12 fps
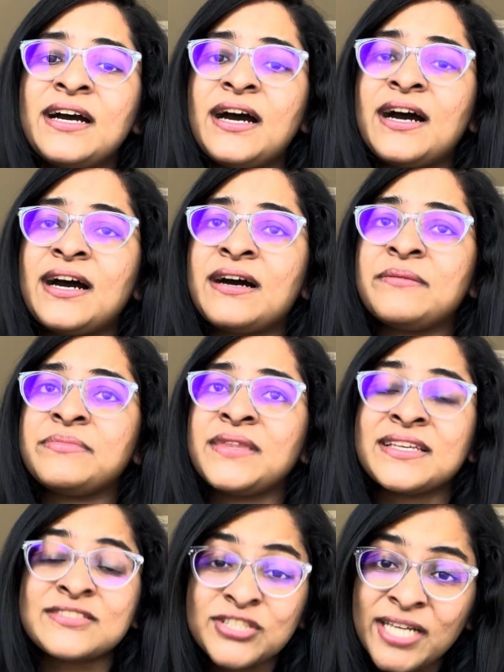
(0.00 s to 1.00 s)

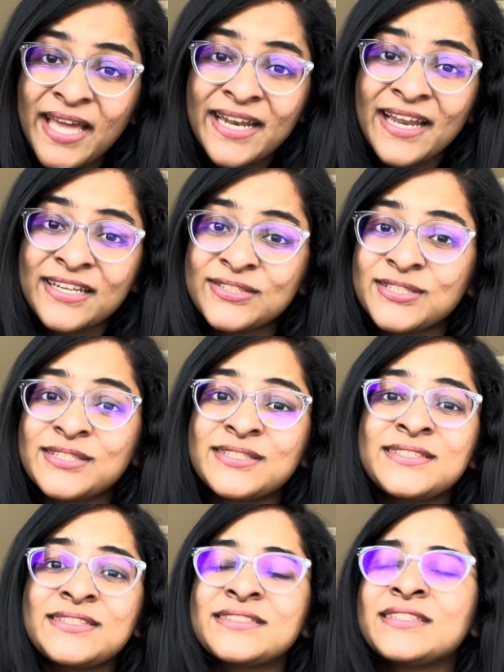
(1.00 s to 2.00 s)
There's shared
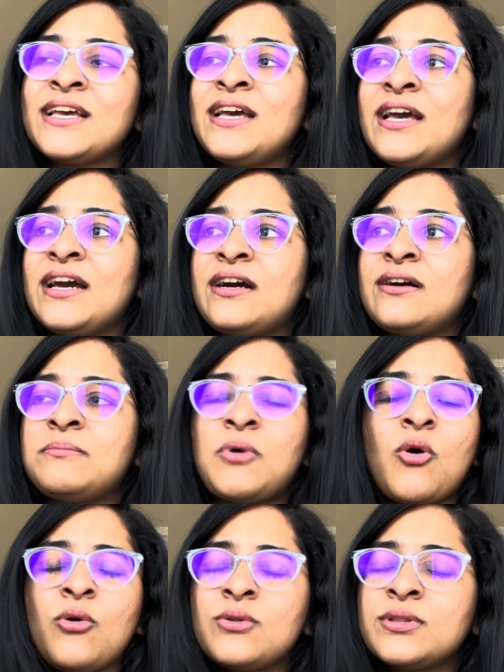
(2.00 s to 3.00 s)
lunches,
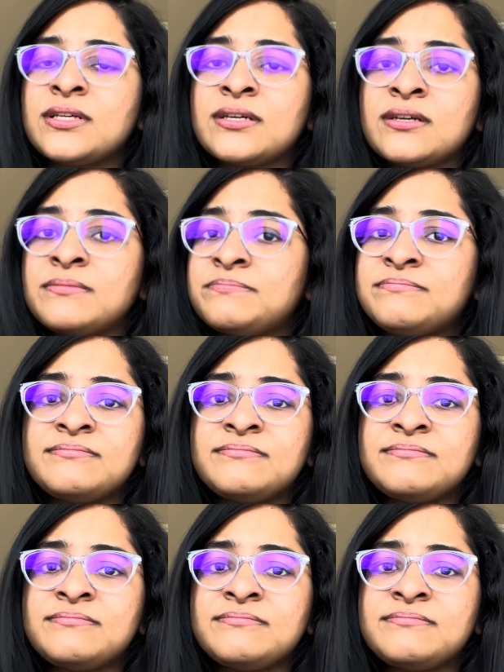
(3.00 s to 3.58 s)
all the